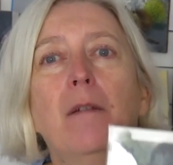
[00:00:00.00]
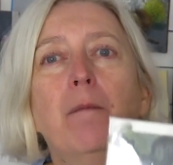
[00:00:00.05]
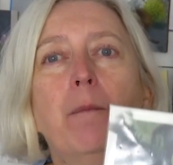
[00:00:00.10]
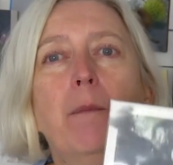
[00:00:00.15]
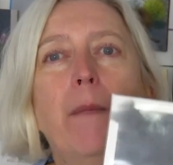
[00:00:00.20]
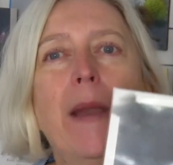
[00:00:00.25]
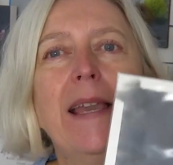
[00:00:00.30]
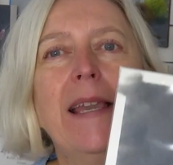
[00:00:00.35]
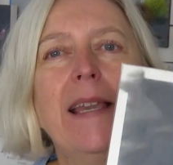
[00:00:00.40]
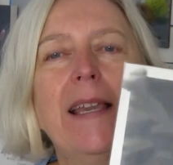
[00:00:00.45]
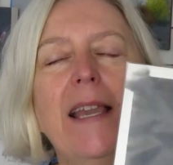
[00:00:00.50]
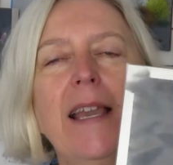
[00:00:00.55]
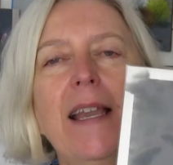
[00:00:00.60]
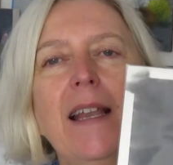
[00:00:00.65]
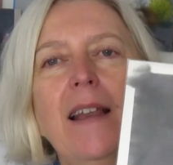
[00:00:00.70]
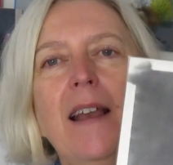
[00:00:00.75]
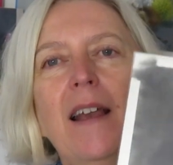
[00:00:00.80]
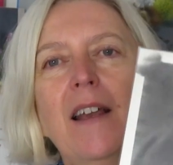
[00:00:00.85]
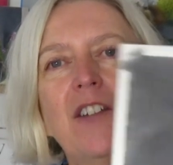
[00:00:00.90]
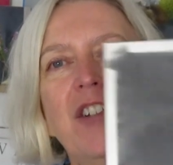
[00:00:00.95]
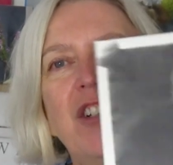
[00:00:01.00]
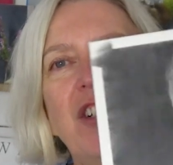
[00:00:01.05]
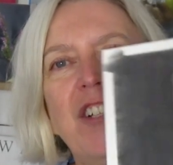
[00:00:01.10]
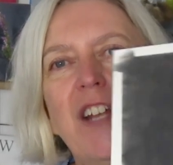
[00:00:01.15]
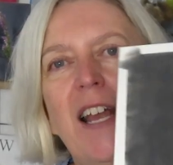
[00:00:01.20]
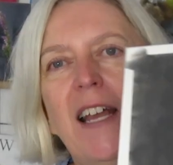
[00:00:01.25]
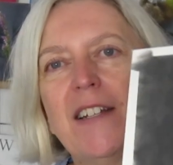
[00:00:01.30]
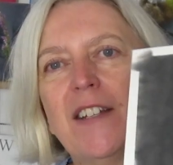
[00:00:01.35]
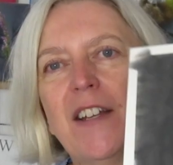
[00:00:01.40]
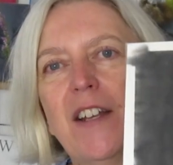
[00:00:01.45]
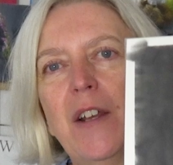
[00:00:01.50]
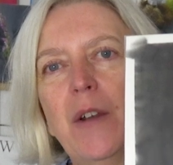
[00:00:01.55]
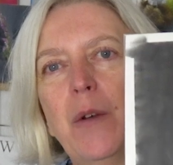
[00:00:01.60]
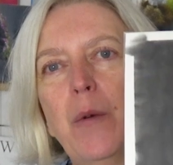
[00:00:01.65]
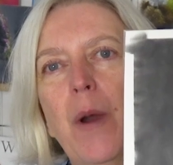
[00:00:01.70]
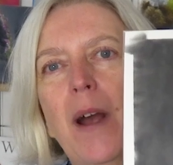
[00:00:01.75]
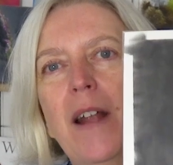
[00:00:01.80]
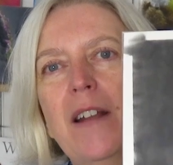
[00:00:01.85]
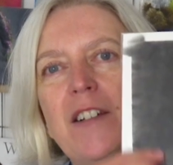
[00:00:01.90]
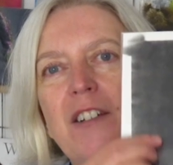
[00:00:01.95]
Making a
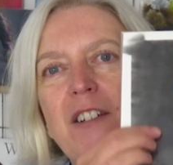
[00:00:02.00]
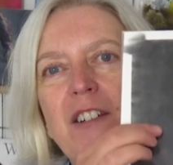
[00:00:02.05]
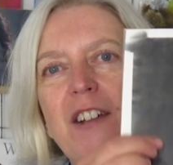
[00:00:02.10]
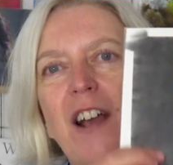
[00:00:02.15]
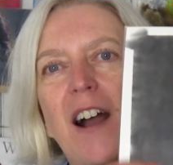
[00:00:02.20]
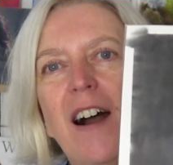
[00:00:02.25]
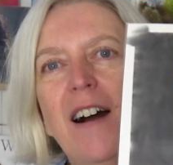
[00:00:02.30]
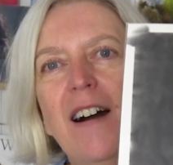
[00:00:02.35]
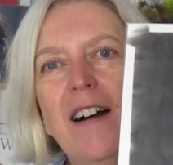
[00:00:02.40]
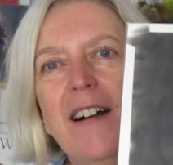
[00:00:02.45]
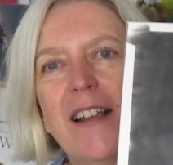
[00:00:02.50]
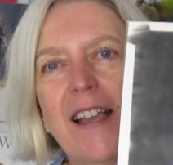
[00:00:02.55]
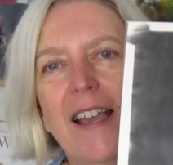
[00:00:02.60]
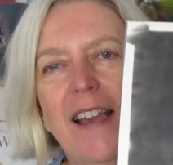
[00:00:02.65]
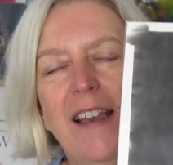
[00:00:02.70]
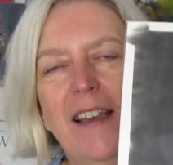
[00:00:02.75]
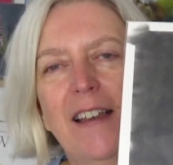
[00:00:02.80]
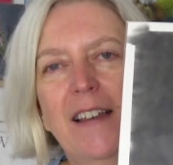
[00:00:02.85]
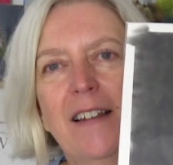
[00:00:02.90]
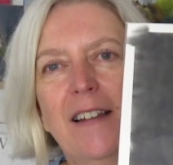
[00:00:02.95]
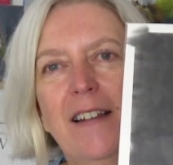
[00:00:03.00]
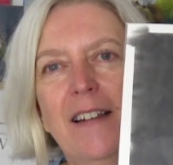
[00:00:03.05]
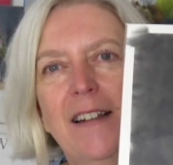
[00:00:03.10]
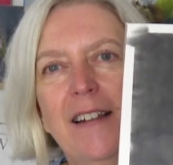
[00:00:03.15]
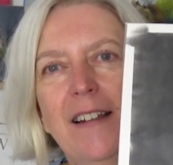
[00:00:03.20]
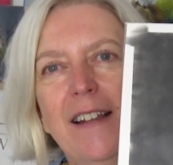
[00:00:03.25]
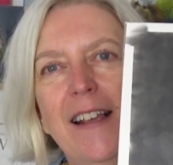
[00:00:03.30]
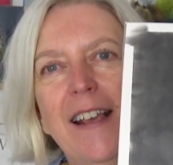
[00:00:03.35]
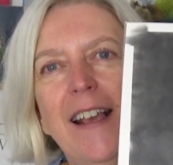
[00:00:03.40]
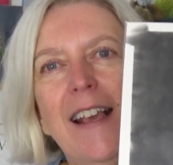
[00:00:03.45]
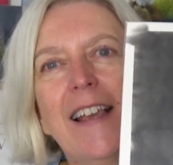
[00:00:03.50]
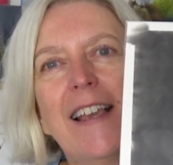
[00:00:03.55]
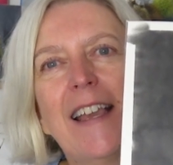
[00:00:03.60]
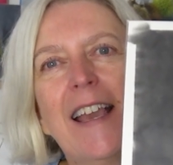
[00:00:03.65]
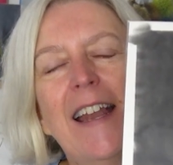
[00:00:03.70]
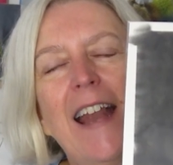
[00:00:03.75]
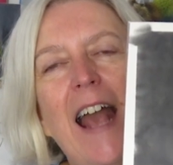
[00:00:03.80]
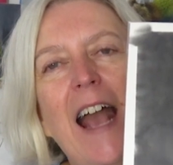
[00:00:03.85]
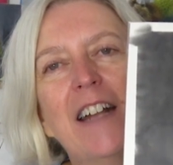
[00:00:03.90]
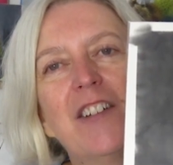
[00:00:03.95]
shadow darker
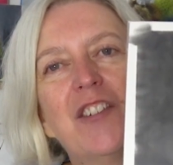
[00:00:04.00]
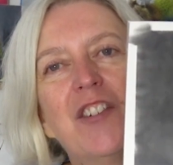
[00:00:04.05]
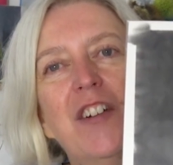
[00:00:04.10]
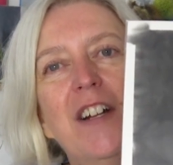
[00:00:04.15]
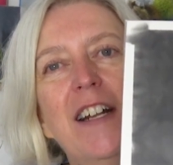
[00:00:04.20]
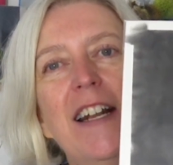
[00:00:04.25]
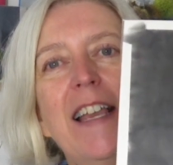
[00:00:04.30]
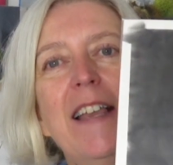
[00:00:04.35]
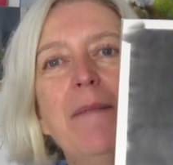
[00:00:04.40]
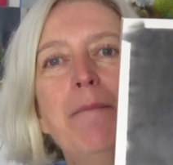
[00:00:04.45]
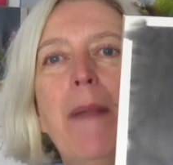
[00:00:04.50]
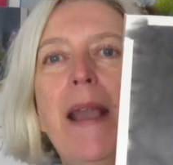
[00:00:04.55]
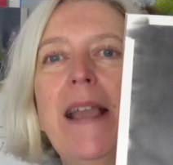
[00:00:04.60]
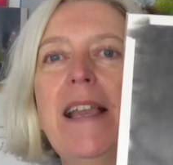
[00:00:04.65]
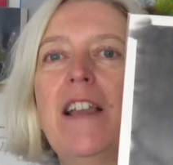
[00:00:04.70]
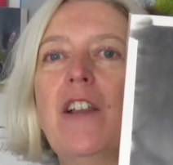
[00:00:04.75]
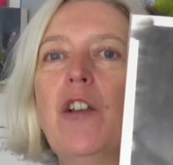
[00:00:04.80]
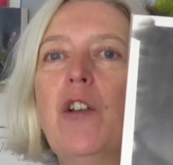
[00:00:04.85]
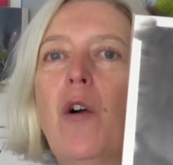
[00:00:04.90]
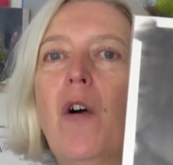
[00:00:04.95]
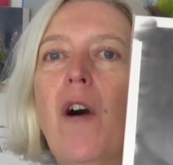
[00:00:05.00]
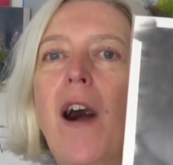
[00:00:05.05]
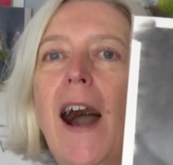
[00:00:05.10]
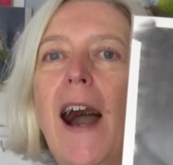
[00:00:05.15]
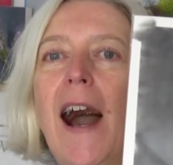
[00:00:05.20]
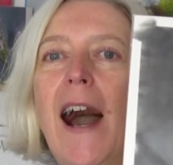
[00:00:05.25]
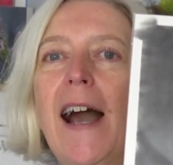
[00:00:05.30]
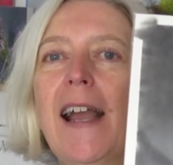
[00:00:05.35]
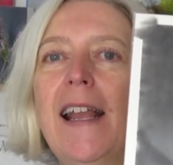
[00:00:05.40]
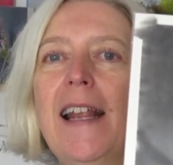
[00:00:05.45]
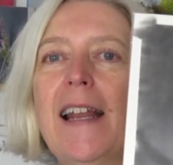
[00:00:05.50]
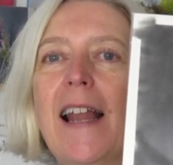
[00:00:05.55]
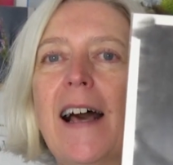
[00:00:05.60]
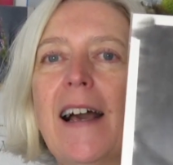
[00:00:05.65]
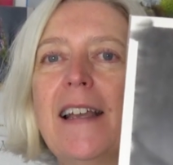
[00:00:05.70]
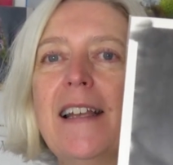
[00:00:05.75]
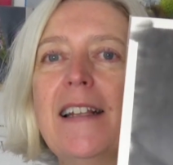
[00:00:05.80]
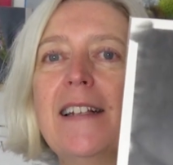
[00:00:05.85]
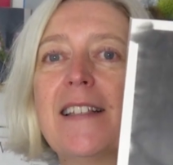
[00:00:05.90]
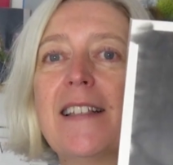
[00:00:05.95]
can actually make your
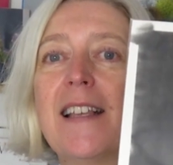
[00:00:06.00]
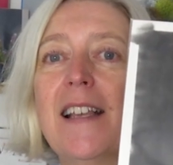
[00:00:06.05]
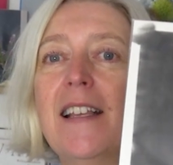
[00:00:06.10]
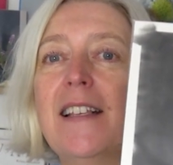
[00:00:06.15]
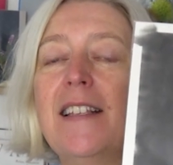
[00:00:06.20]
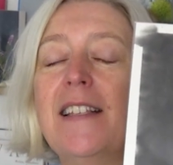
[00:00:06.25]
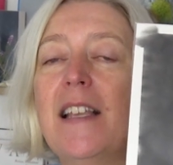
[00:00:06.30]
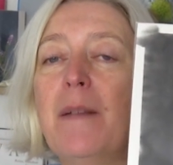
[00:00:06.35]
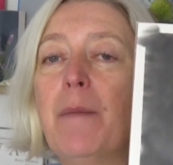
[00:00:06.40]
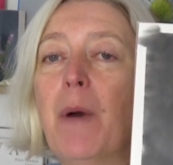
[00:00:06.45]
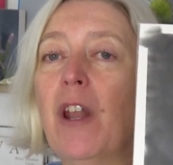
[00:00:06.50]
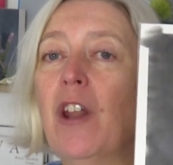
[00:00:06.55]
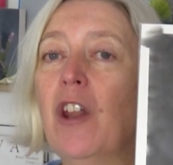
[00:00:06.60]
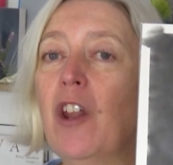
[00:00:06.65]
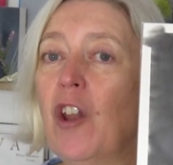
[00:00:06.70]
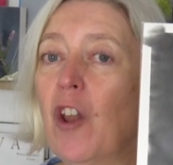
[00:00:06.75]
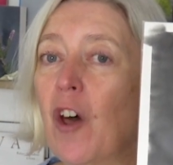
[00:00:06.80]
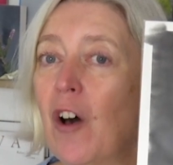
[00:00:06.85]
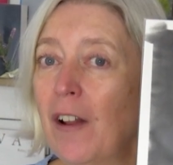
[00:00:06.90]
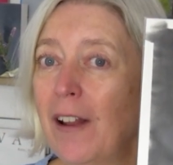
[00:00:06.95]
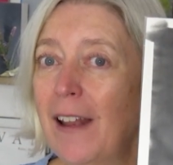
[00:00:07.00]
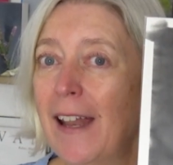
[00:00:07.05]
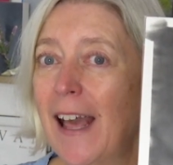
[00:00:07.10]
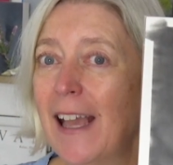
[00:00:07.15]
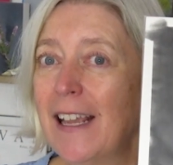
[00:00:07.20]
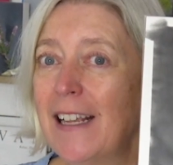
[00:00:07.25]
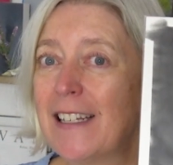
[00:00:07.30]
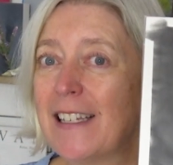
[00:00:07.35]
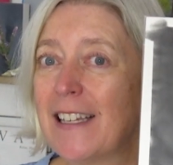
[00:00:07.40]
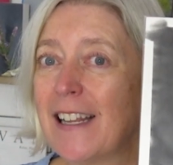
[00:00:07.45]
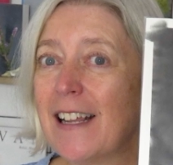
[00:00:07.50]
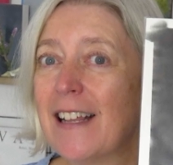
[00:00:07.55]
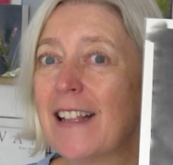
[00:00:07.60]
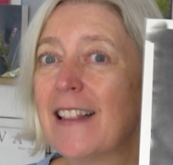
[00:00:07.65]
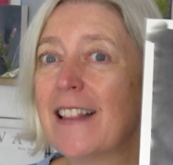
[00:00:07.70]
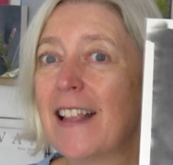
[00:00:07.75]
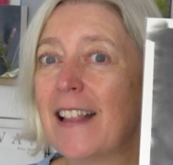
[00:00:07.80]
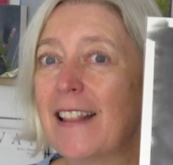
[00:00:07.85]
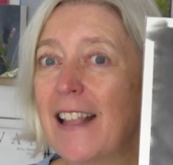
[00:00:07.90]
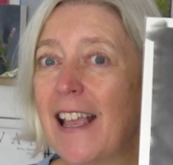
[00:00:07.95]
highlights seem a lot
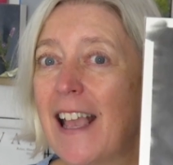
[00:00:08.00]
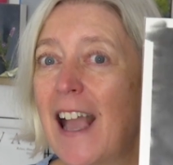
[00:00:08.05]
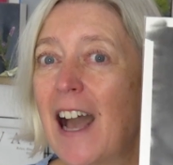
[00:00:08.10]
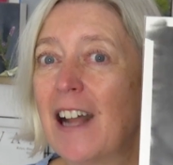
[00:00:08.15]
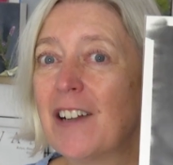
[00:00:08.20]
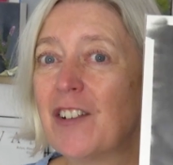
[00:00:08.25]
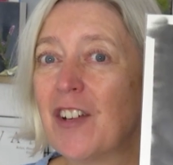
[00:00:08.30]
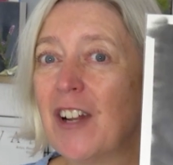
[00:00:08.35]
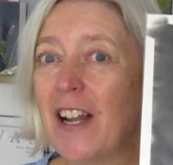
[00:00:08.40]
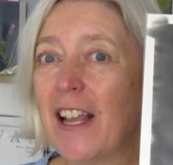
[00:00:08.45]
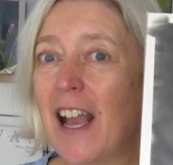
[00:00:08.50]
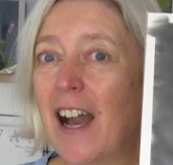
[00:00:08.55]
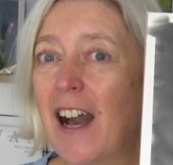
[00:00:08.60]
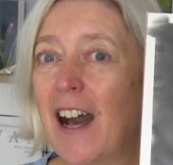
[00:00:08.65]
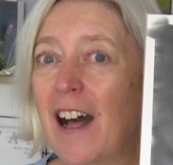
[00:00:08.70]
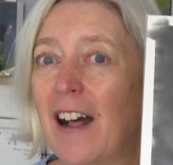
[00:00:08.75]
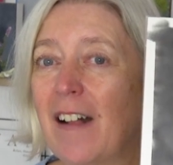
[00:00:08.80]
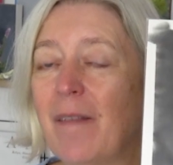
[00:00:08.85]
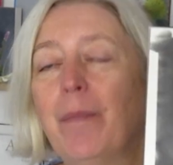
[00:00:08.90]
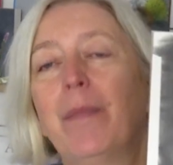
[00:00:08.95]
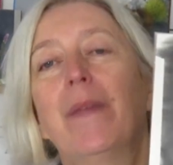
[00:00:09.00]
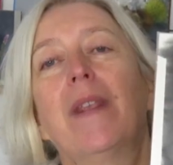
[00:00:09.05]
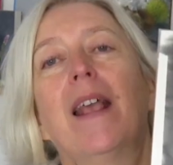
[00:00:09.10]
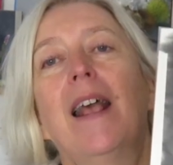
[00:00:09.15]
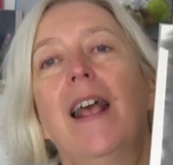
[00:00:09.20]
lighter than they actually are.